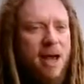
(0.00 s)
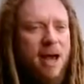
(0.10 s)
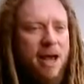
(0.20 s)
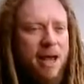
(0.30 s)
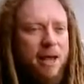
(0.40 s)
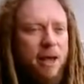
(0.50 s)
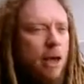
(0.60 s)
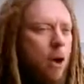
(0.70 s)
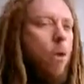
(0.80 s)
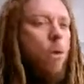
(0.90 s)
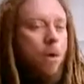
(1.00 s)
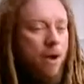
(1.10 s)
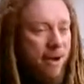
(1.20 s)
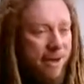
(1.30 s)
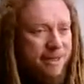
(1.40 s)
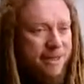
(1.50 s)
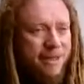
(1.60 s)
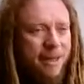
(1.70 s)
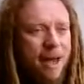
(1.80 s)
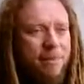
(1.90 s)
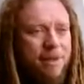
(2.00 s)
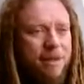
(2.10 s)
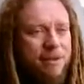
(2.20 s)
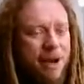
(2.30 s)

eye, or into the optic